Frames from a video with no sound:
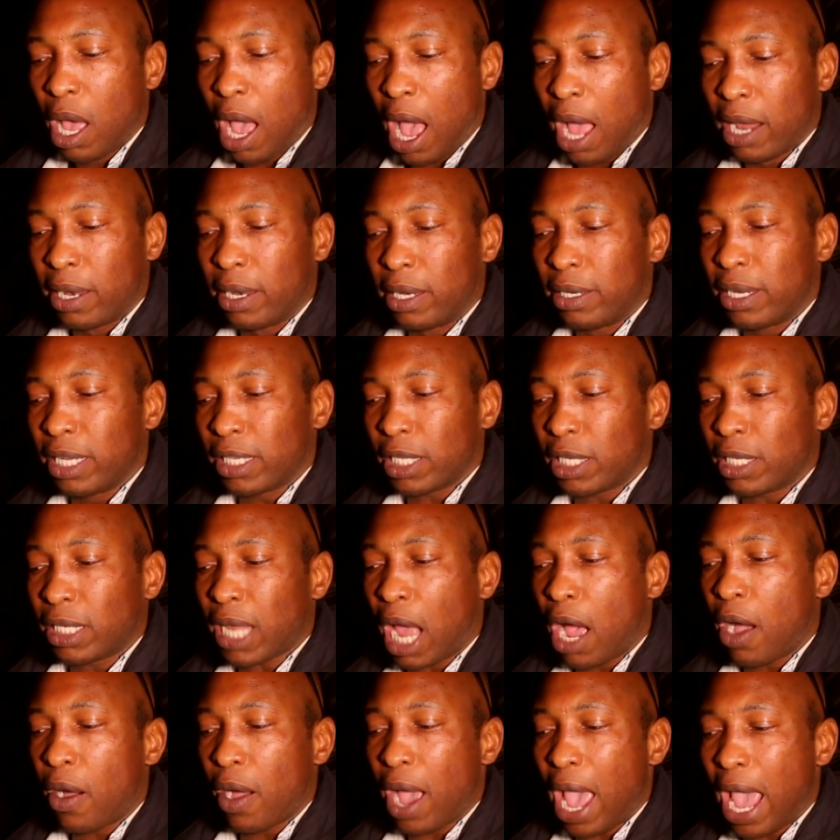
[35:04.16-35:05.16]
And this is
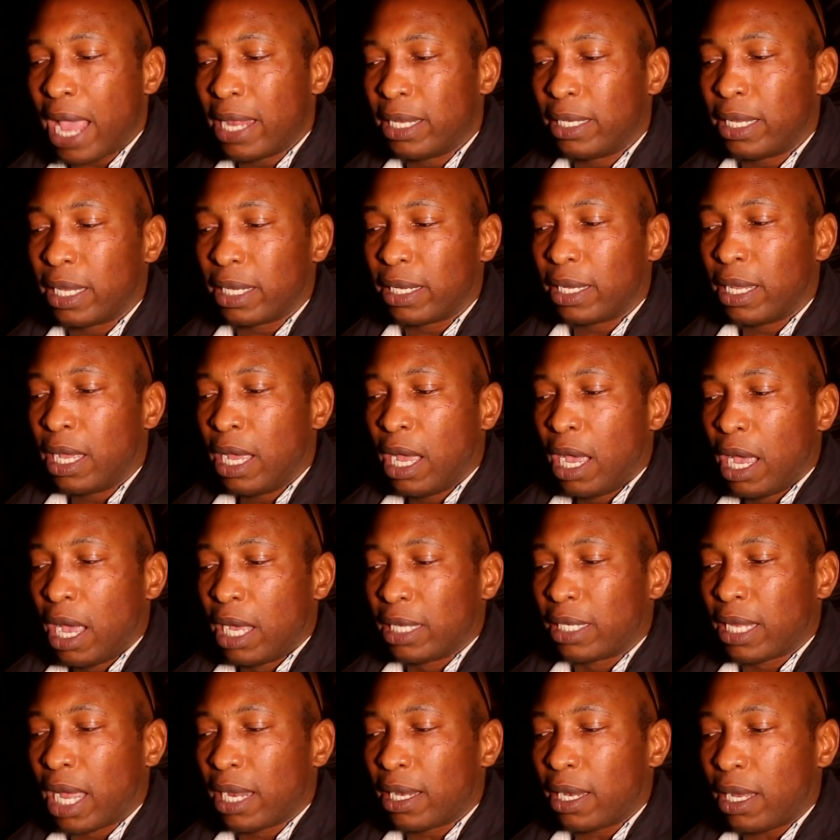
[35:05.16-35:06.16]
how it ended,
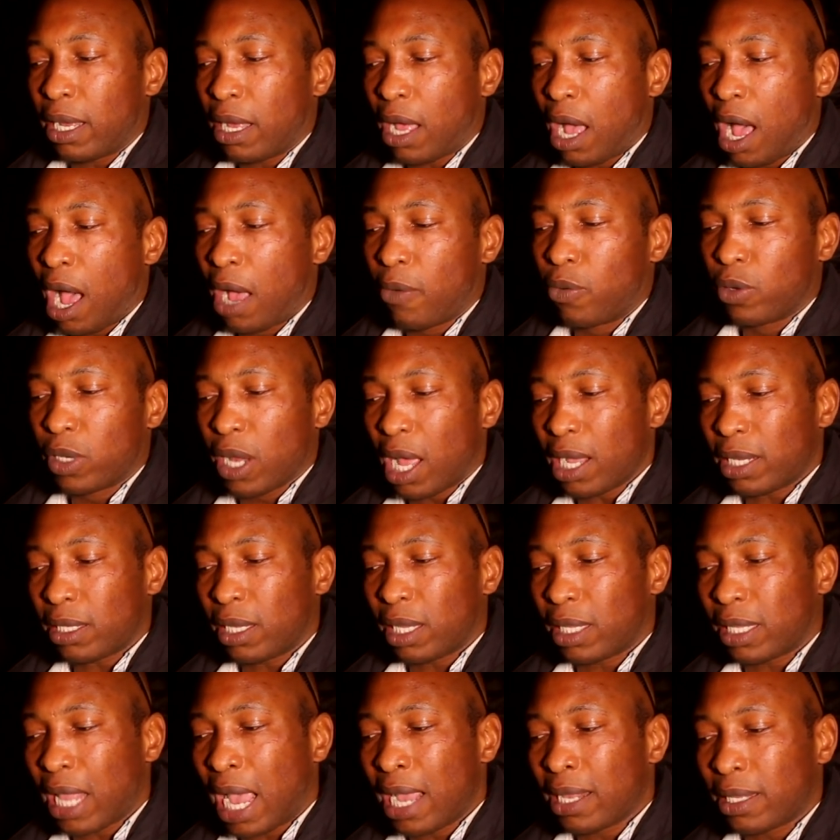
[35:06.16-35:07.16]
is that I would like
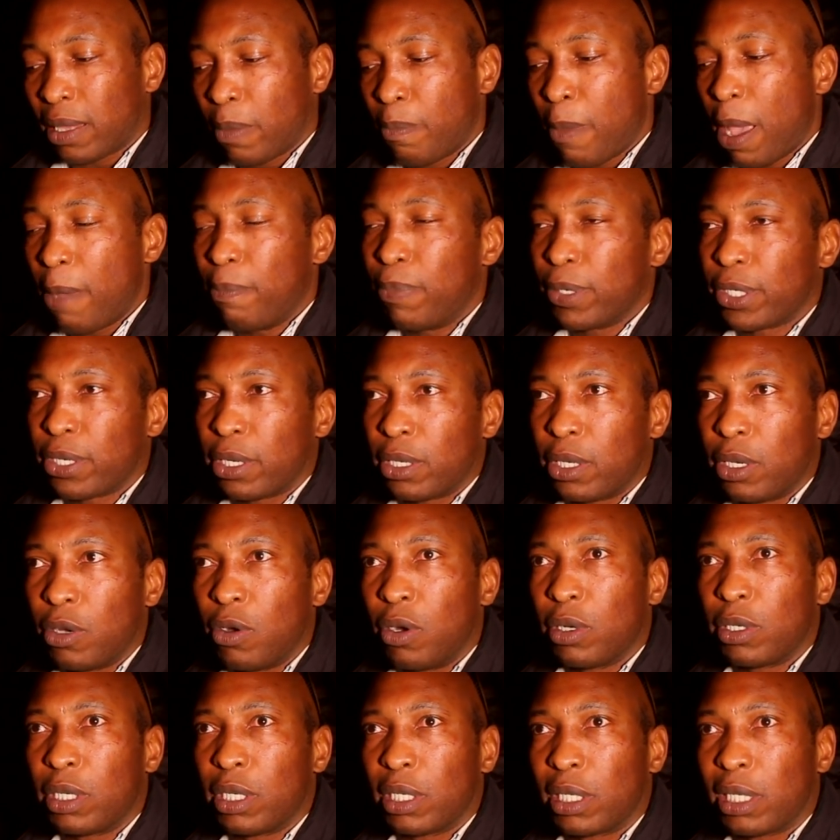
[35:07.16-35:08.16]
to thank the members of the
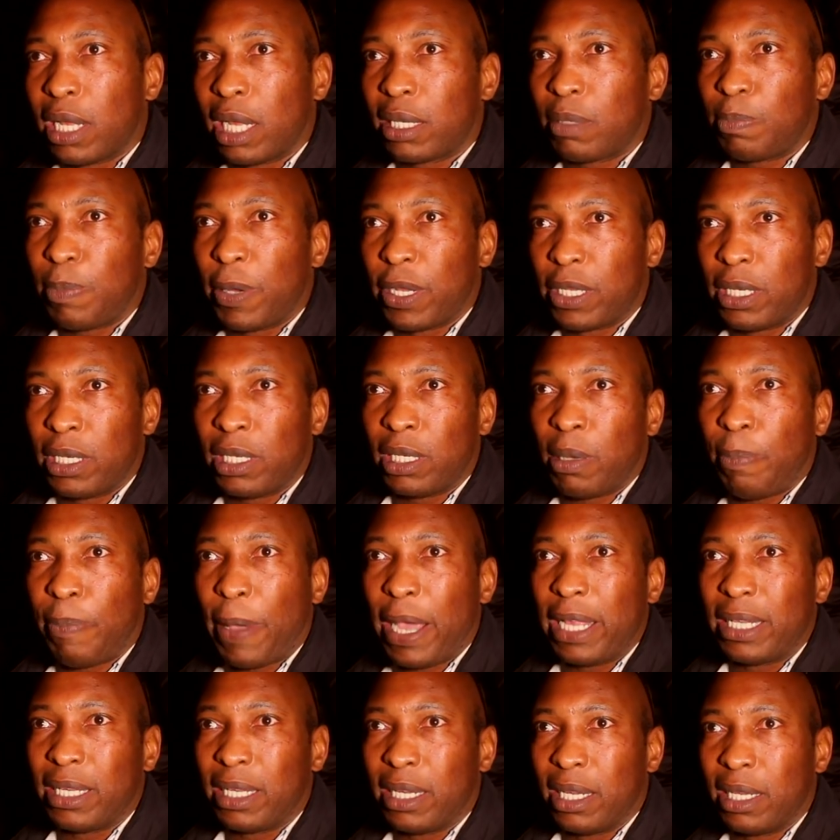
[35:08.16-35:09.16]
audience that
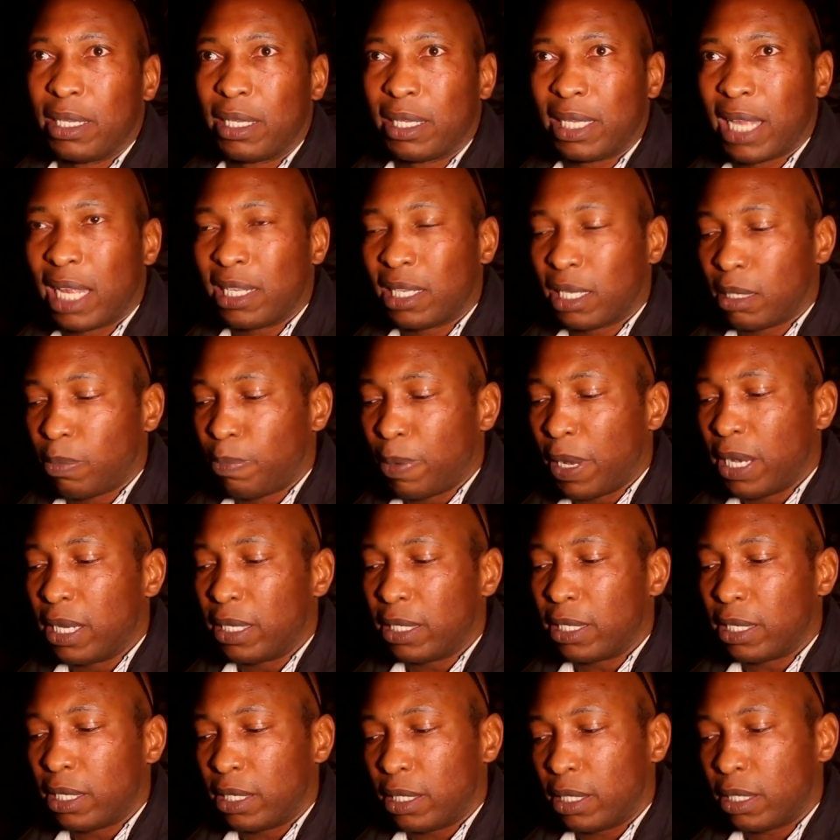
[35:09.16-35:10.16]
participated in
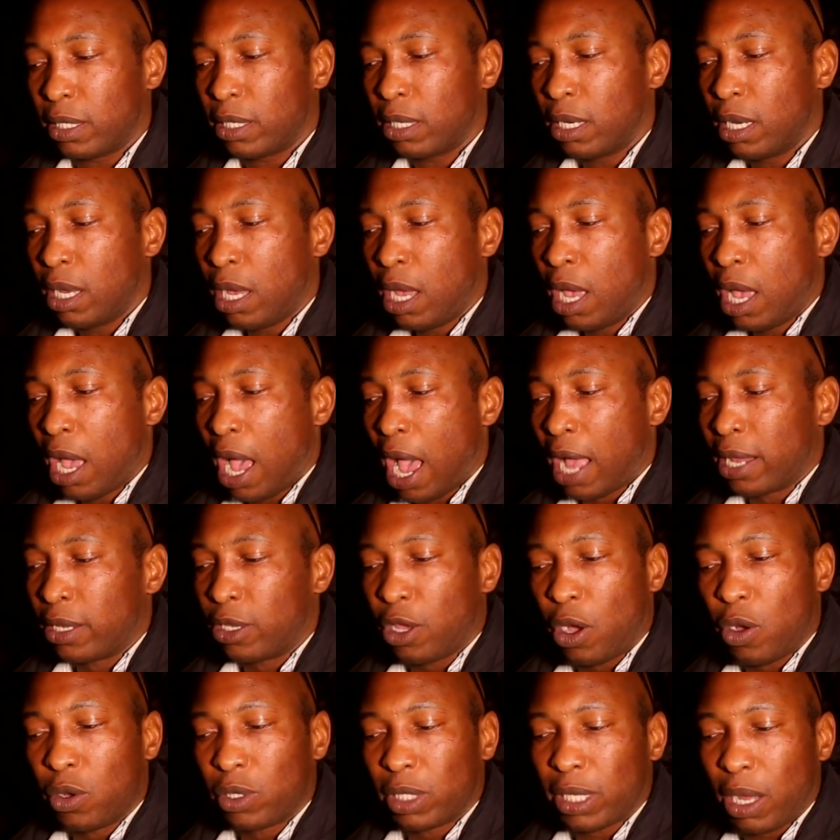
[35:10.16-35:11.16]
Sensibilities and
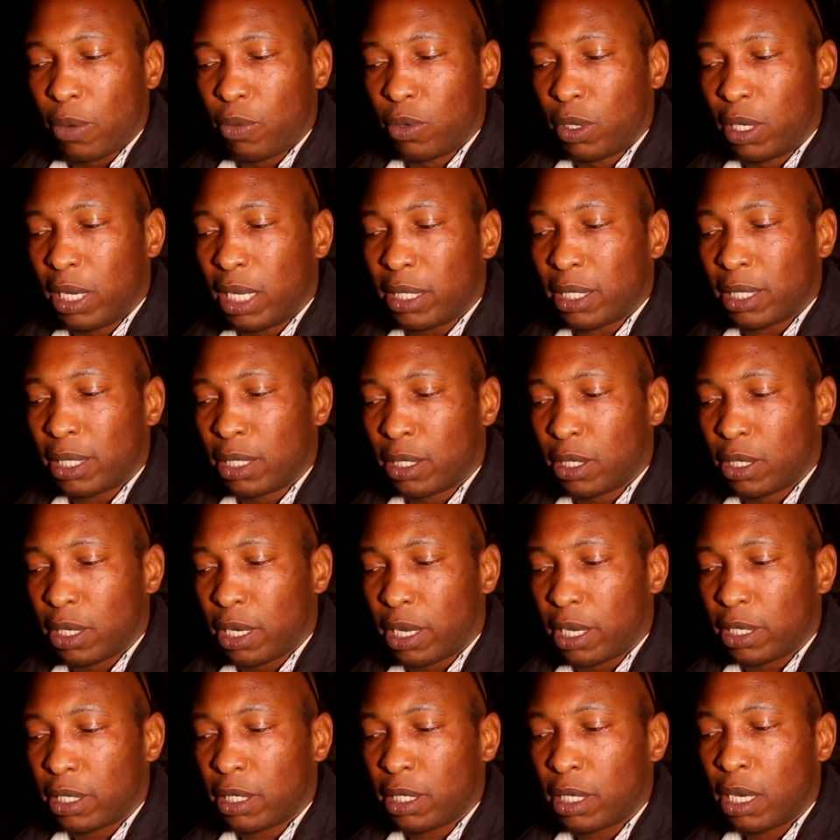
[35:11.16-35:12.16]
those that will listen to
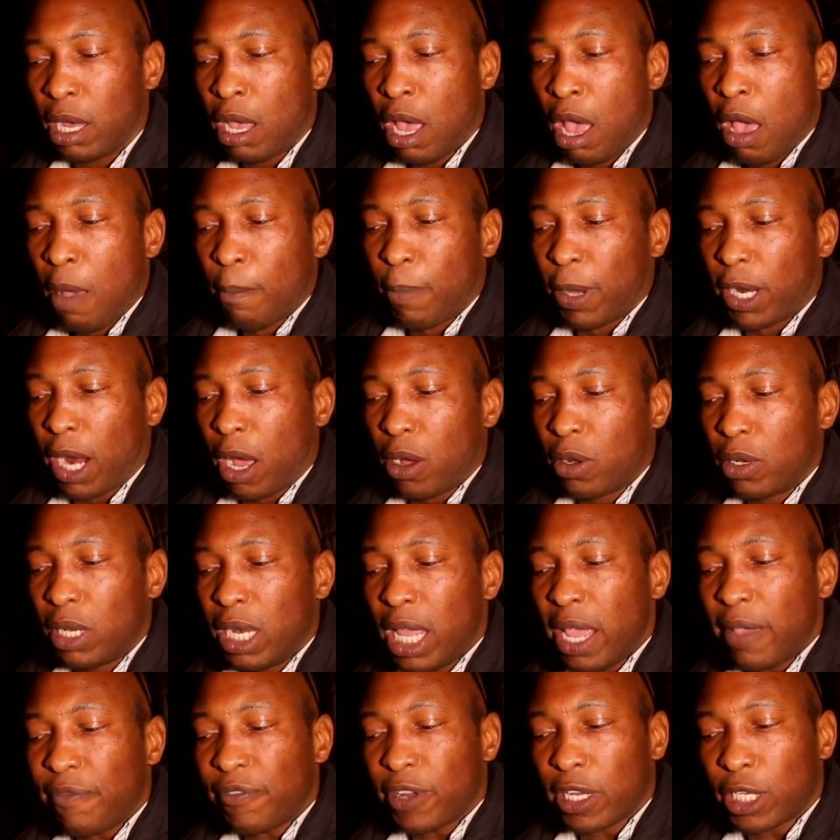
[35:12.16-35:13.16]
this. But I'll
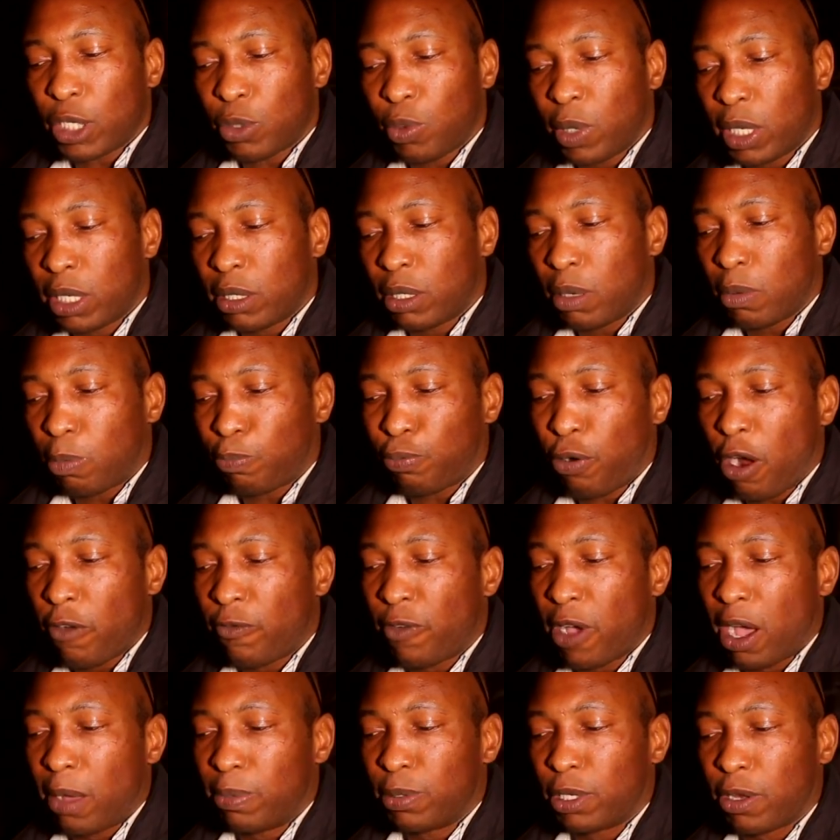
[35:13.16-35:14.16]
leave this with
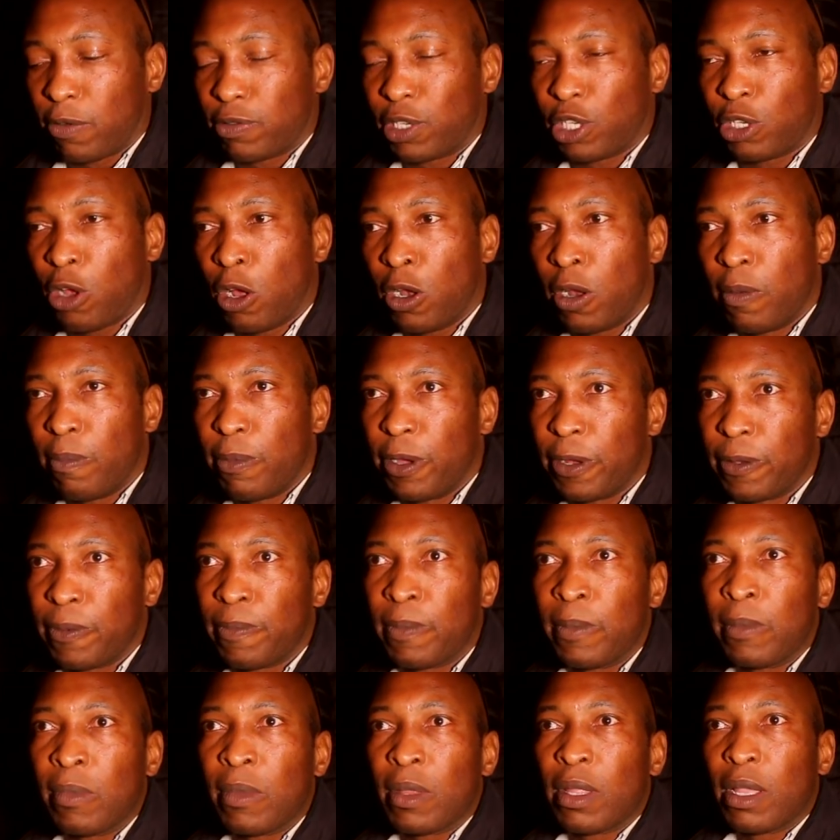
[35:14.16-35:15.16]
Proverbs of Solomon.